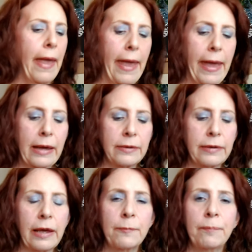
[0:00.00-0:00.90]
And
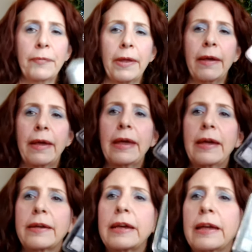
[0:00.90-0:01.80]
um,
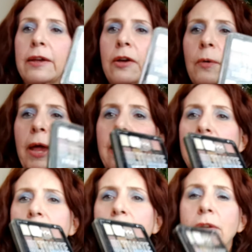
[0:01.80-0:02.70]
it can go
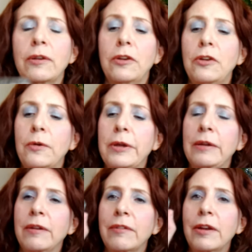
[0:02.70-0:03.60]
ahead and you
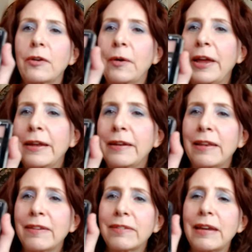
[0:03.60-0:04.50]
can go ahead
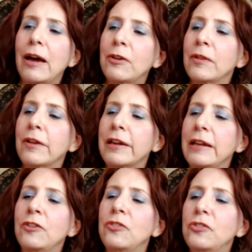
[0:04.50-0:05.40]
and see how you look
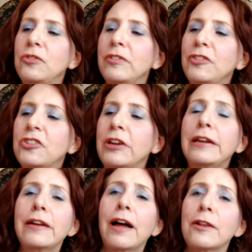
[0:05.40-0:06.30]
in
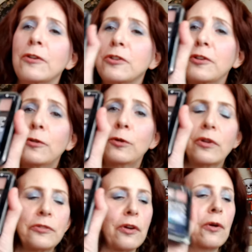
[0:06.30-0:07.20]
jean colored
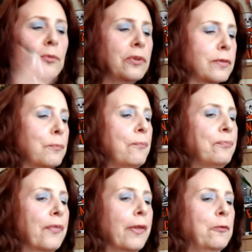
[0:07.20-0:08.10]
cool tones
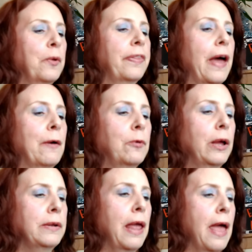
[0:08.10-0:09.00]
with that
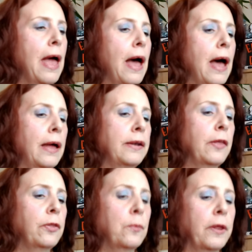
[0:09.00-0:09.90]
one.
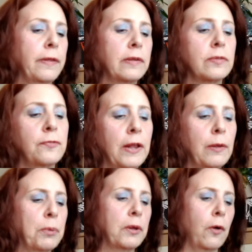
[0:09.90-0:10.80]
Another one that's
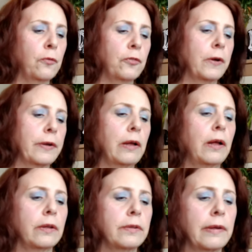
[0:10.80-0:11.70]
available over at
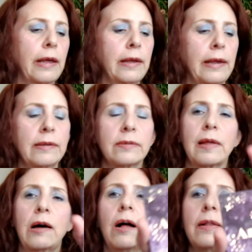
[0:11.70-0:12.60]
Ulta is
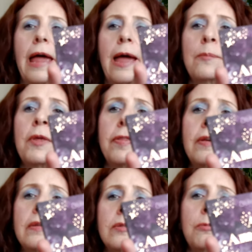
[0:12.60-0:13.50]
the All
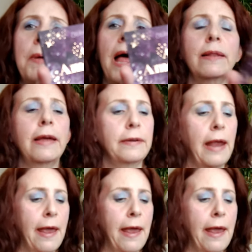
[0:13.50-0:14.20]
Amethyst palette.